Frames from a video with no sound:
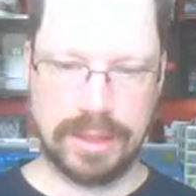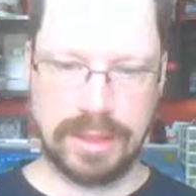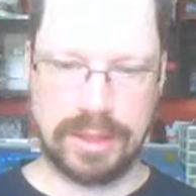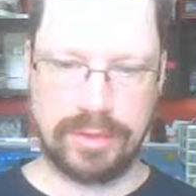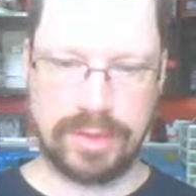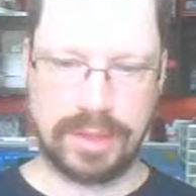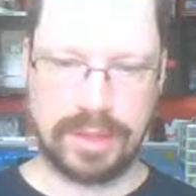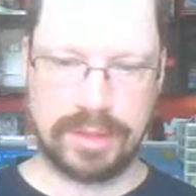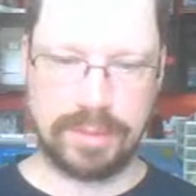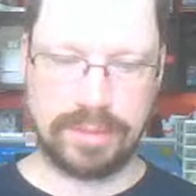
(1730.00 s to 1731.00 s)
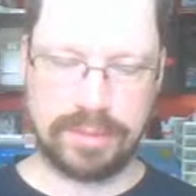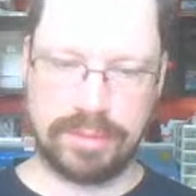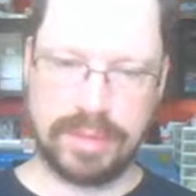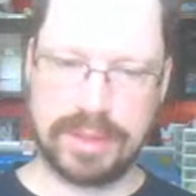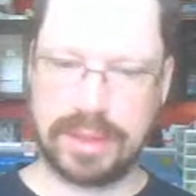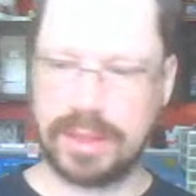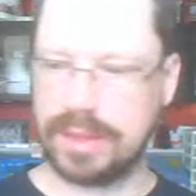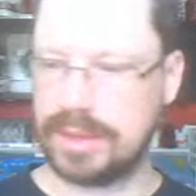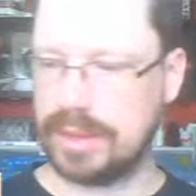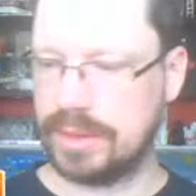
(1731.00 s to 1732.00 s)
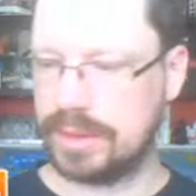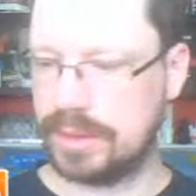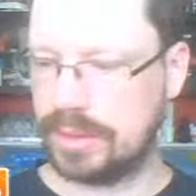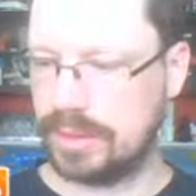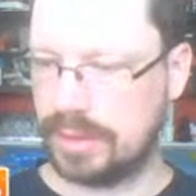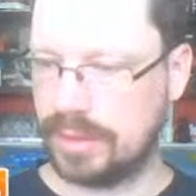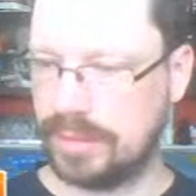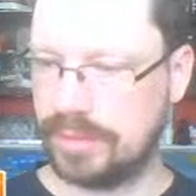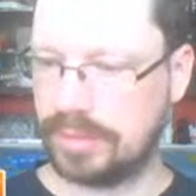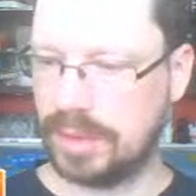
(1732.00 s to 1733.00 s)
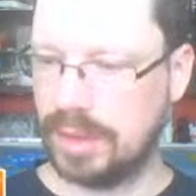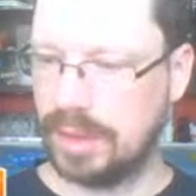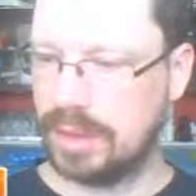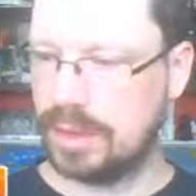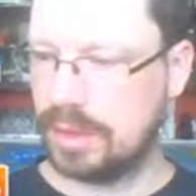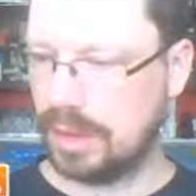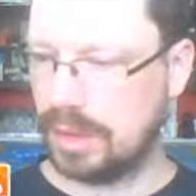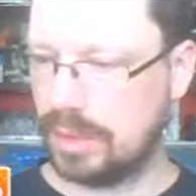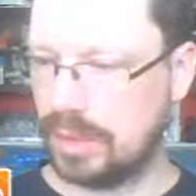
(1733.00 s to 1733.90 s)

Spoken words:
I think that makes a lot of sense. What